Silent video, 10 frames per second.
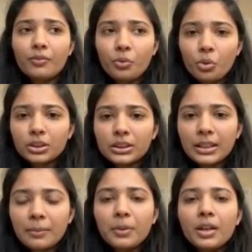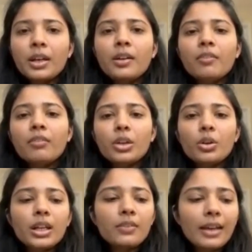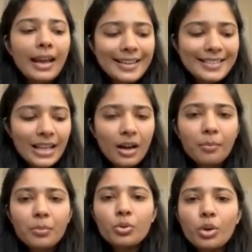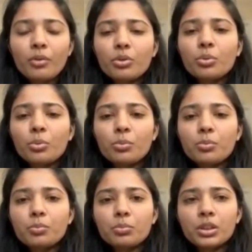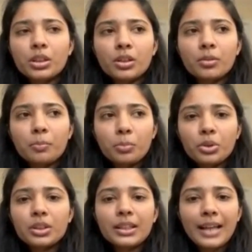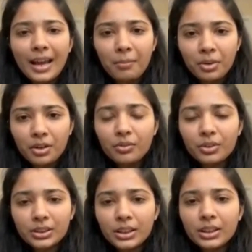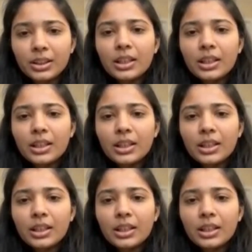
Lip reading: fourth tip, when you are giving exam, you have to put the timer with it.